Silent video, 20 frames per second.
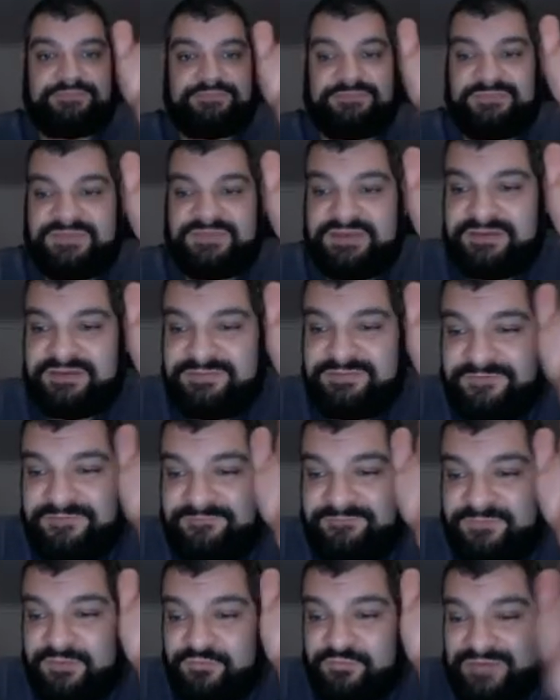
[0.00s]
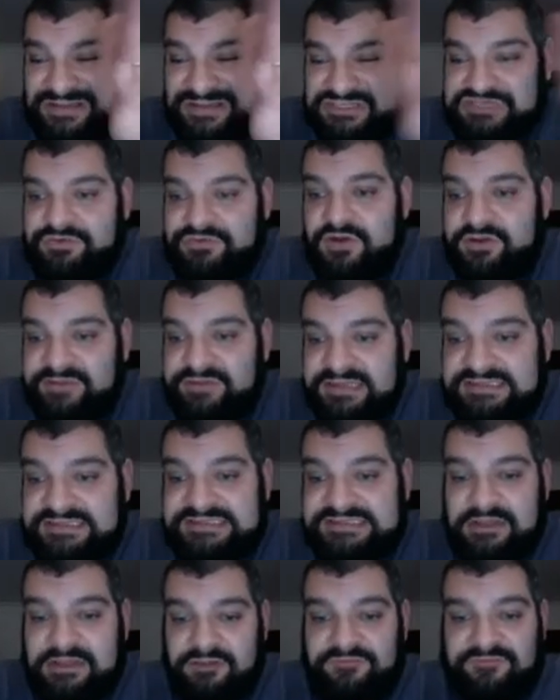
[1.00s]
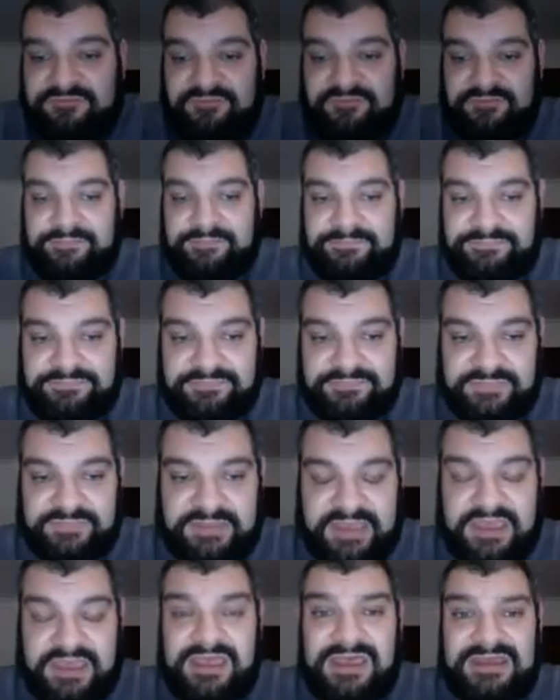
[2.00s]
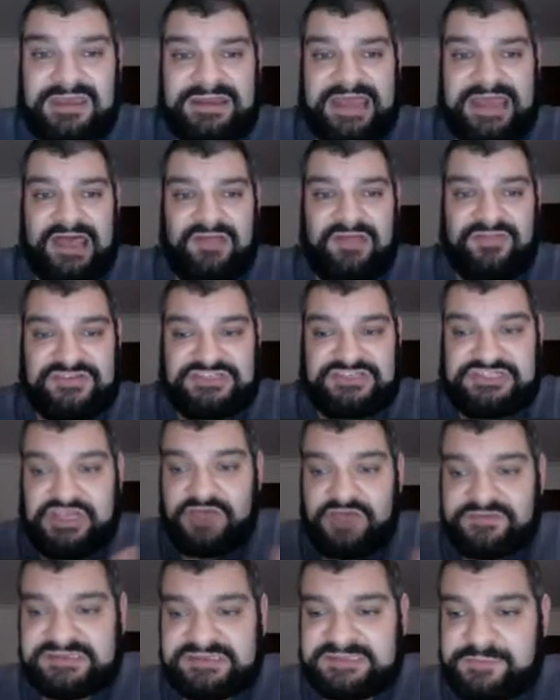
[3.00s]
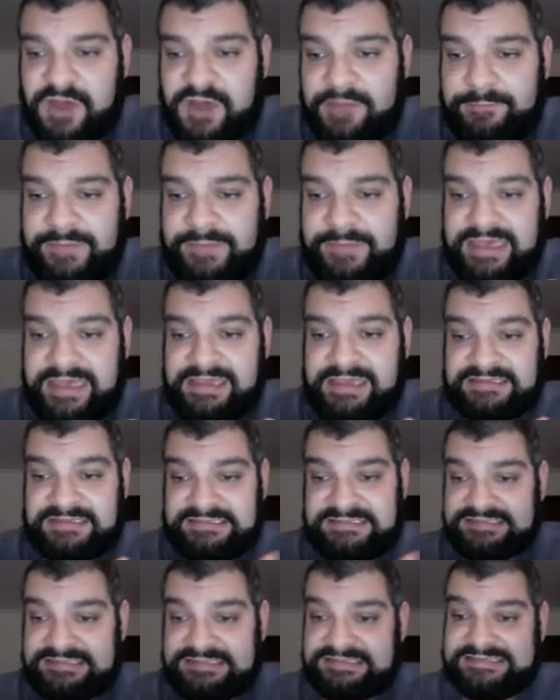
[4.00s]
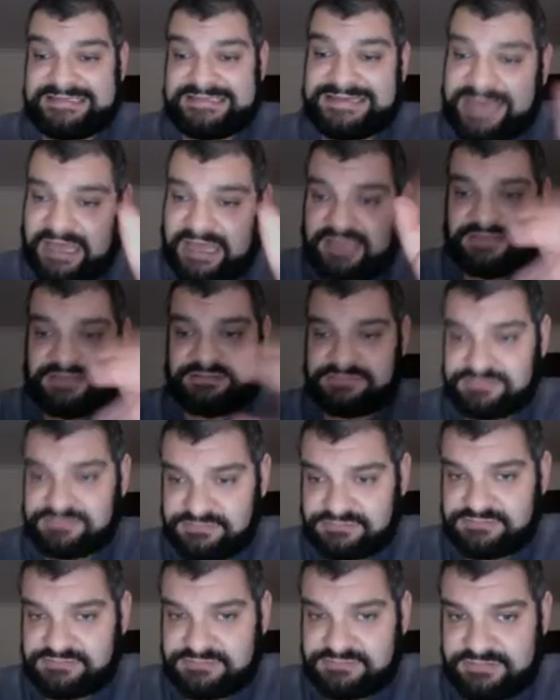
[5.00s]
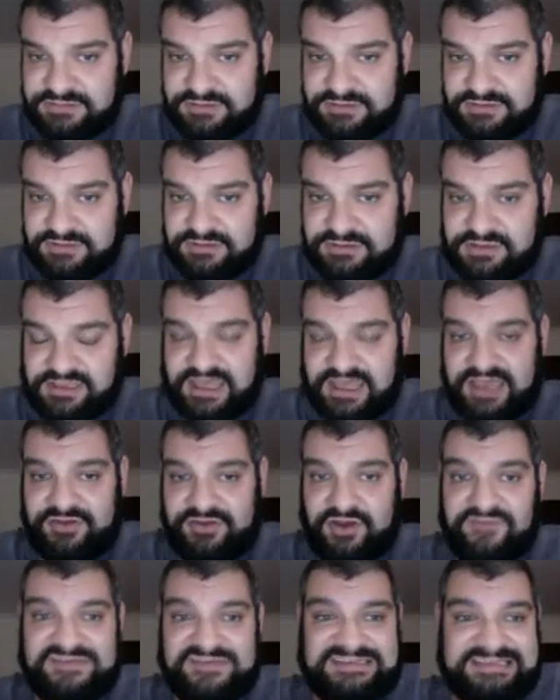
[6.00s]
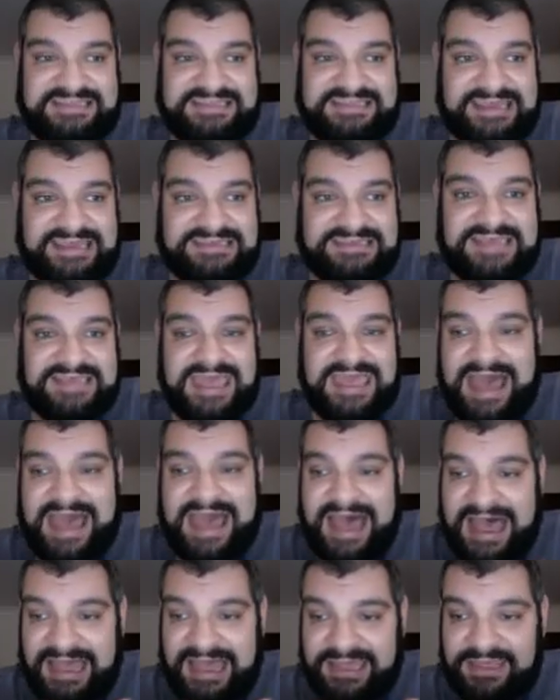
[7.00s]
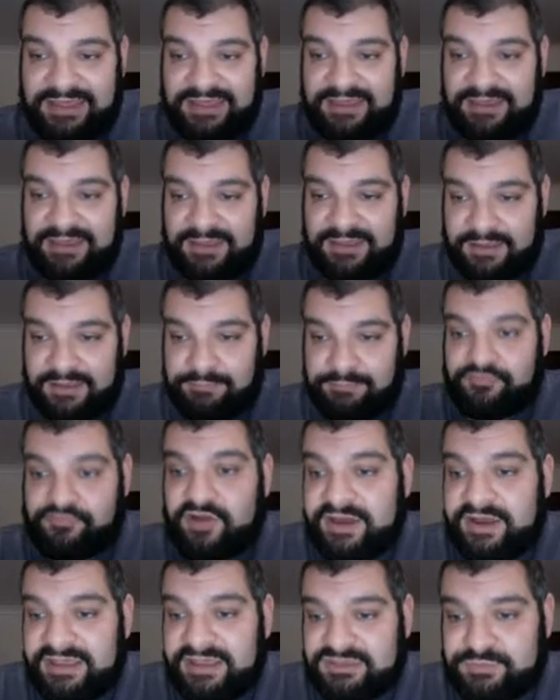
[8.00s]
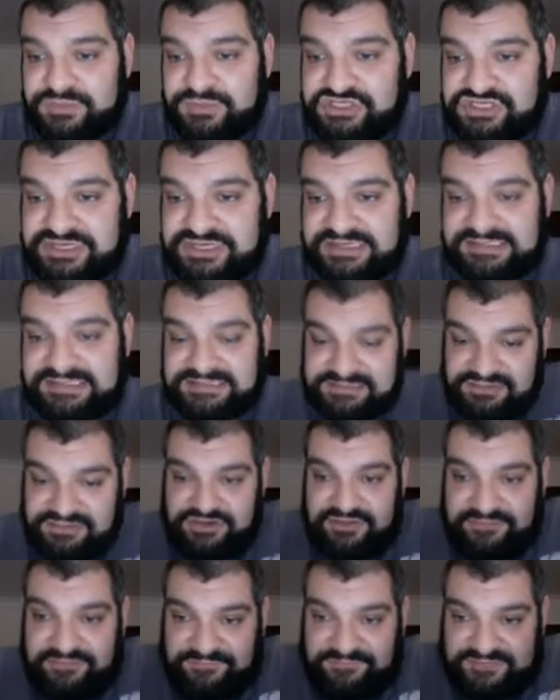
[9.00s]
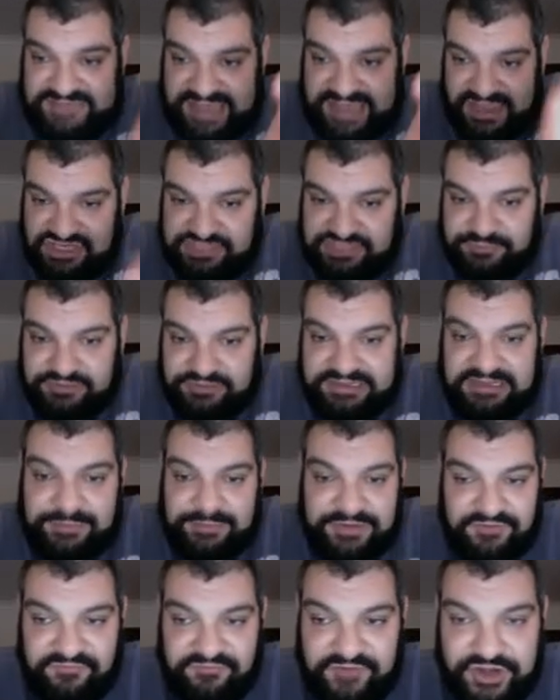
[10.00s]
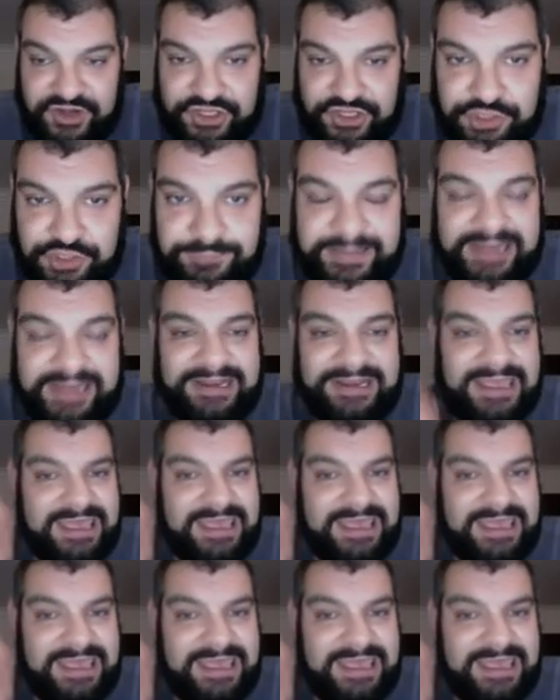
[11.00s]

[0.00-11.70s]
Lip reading: the restaurant itself, okay? Now, the service might be dinner, okay? And obviously there's a product which is, you know, the tangible element in front of you, but